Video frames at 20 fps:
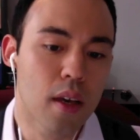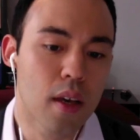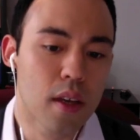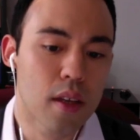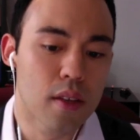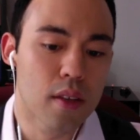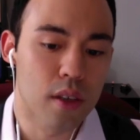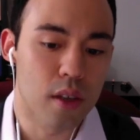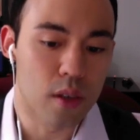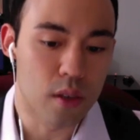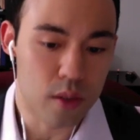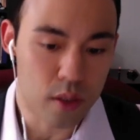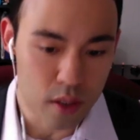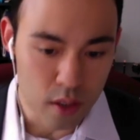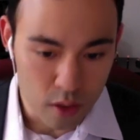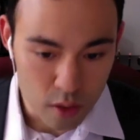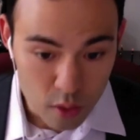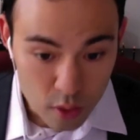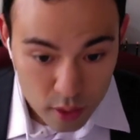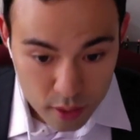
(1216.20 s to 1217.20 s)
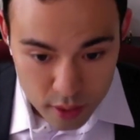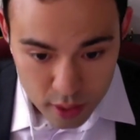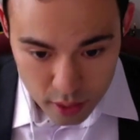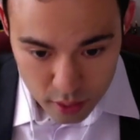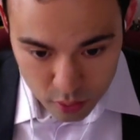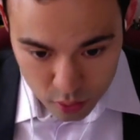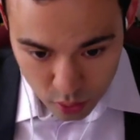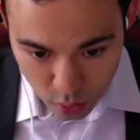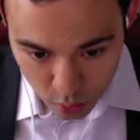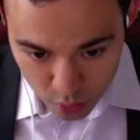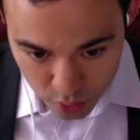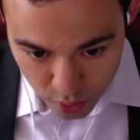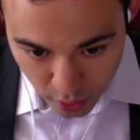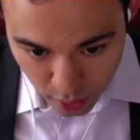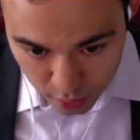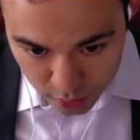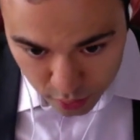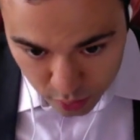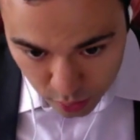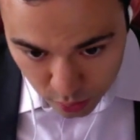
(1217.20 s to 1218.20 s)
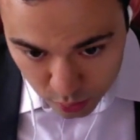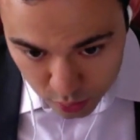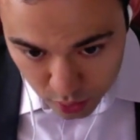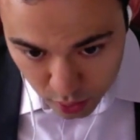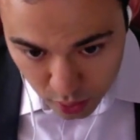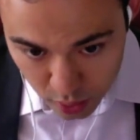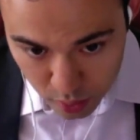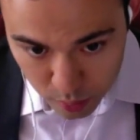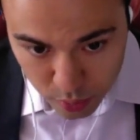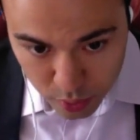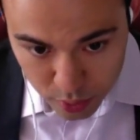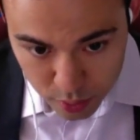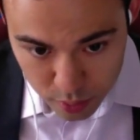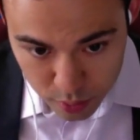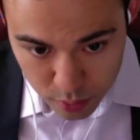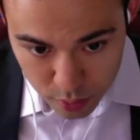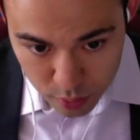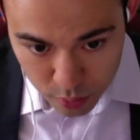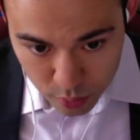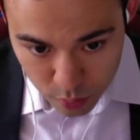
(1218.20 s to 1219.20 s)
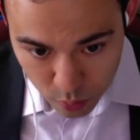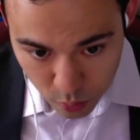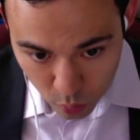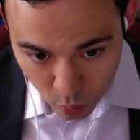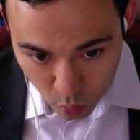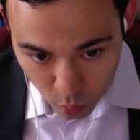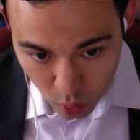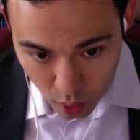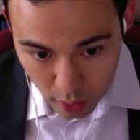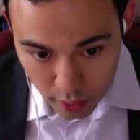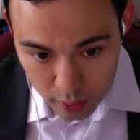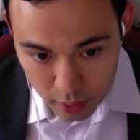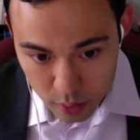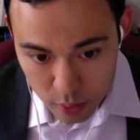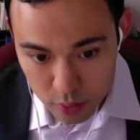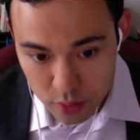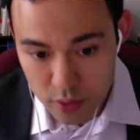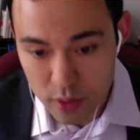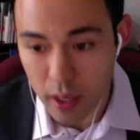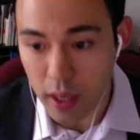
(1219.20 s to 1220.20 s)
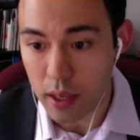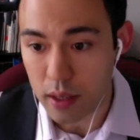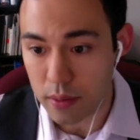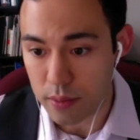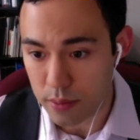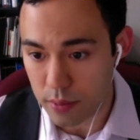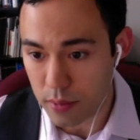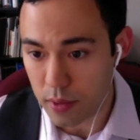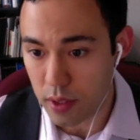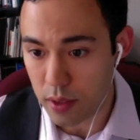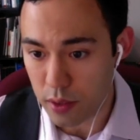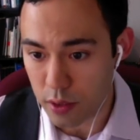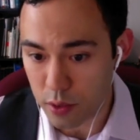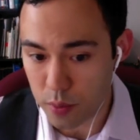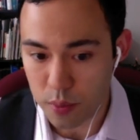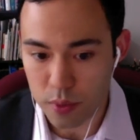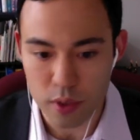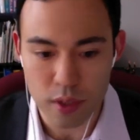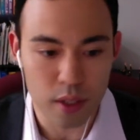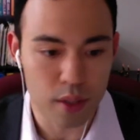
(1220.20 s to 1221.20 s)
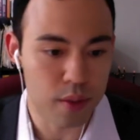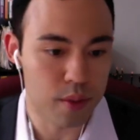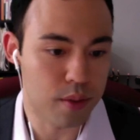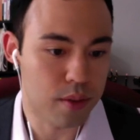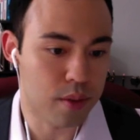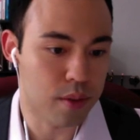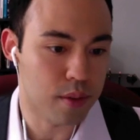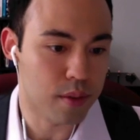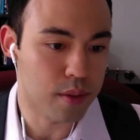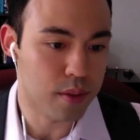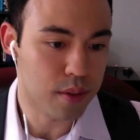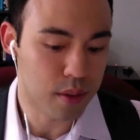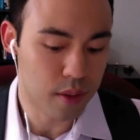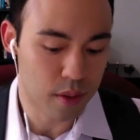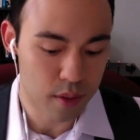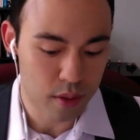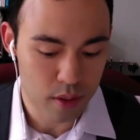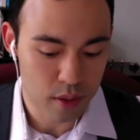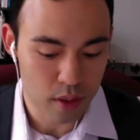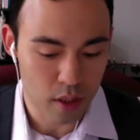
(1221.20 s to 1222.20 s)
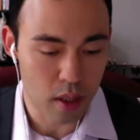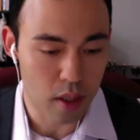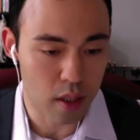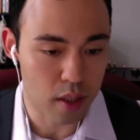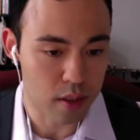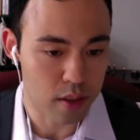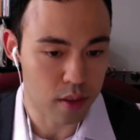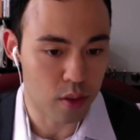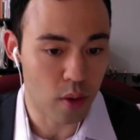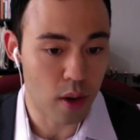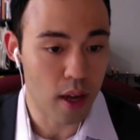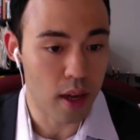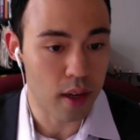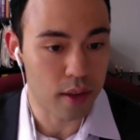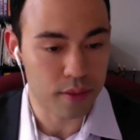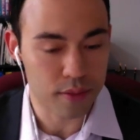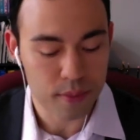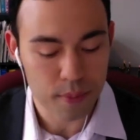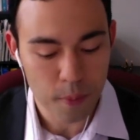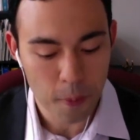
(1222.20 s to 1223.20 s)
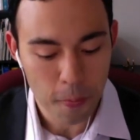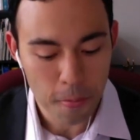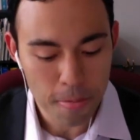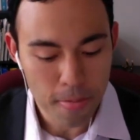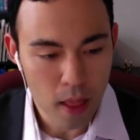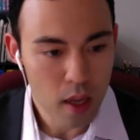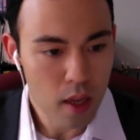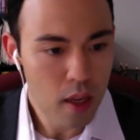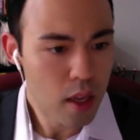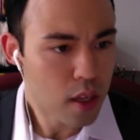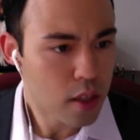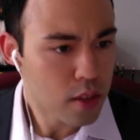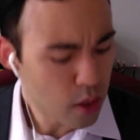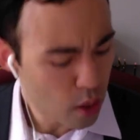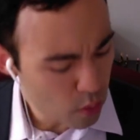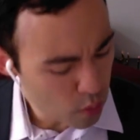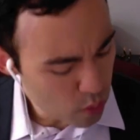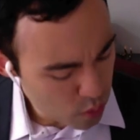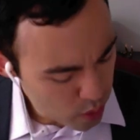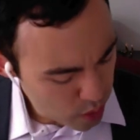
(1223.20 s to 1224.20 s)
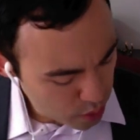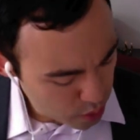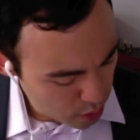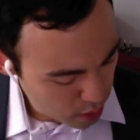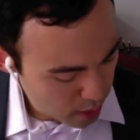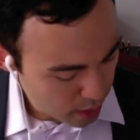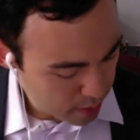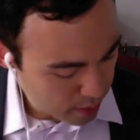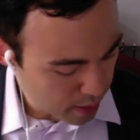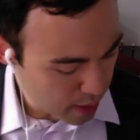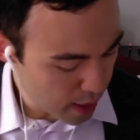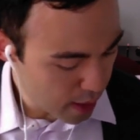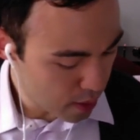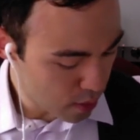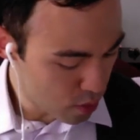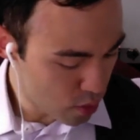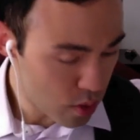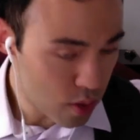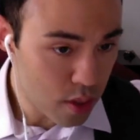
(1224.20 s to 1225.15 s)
So you can see, so as x goes up, y goes down in this particular graph. So when we look at that,